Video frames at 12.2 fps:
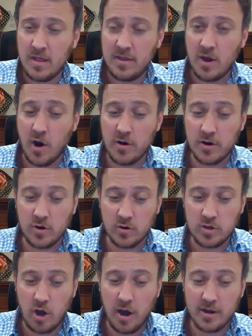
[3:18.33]
The article
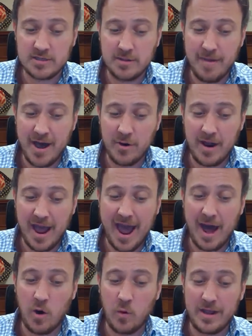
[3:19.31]
talks about
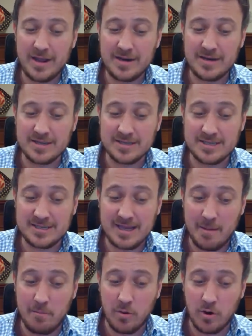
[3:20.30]
how in
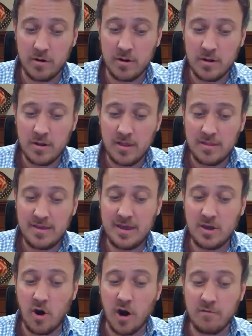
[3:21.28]
December, the
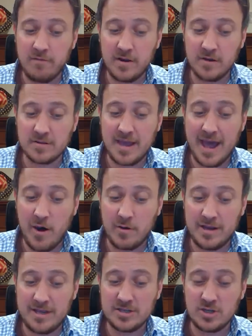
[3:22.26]
Garfield
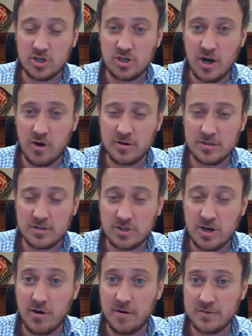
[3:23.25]
County's Sheriff's,
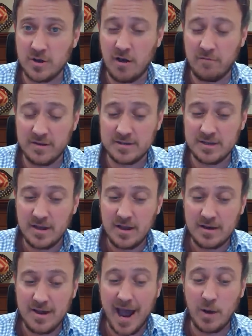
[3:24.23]
Sheriff's Office
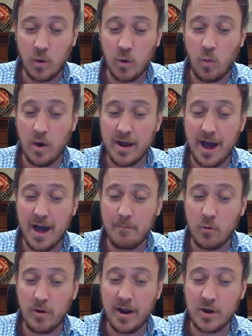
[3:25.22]
911
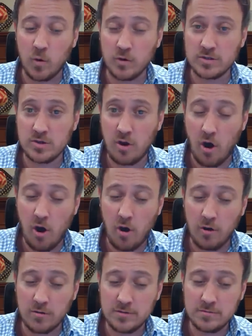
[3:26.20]
operator was
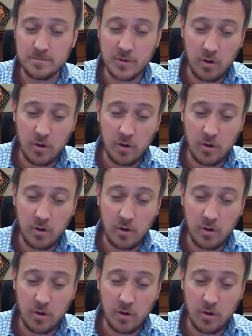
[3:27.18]
called.